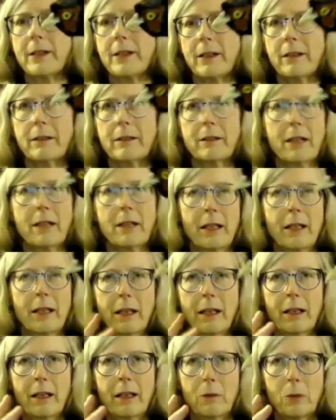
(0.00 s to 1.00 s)
our
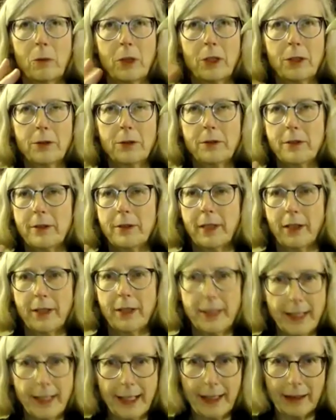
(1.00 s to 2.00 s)
uh, world
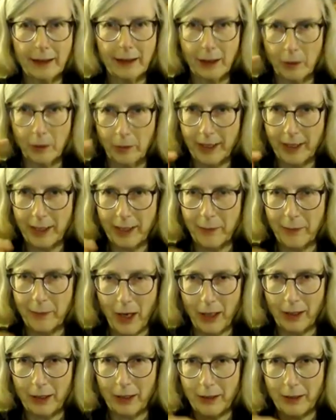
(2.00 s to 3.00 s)
started to get a little bit
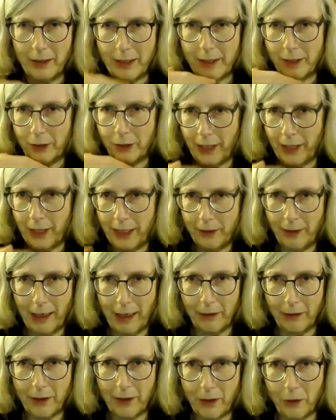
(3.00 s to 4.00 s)
smaller, as trade
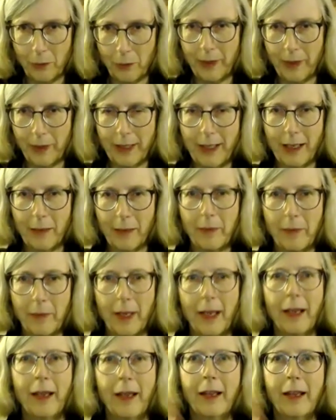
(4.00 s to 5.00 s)
routes opened up,
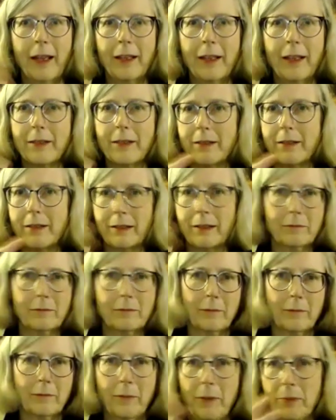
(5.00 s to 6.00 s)
as uh,
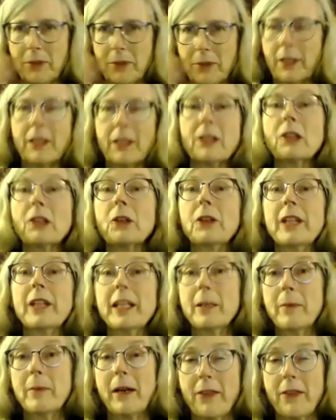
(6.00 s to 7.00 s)
people started learning
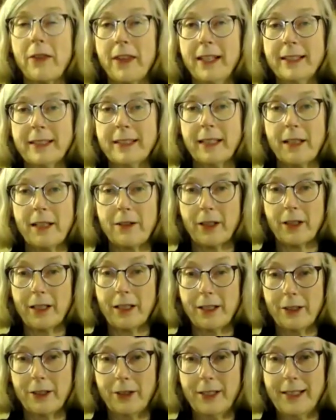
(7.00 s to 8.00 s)
about things that other
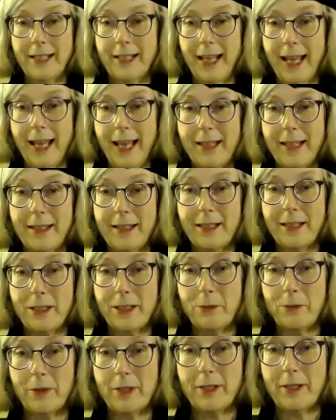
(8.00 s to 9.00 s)
countries had,
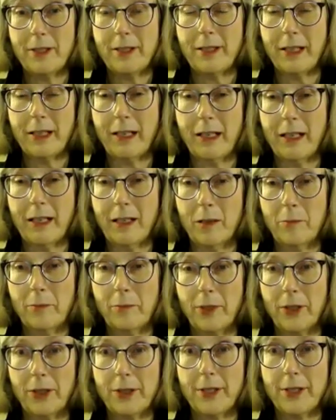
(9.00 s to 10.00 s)
this was uh, a
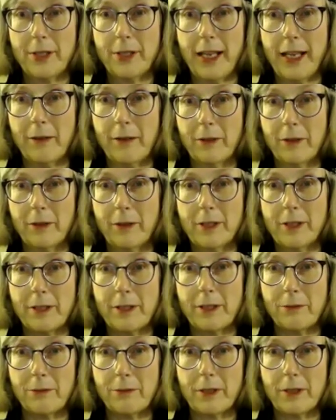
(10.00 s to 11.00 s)
bird that
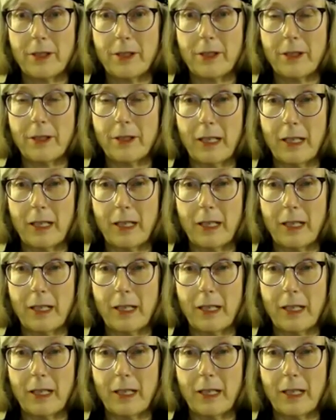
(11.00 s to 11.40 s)
was was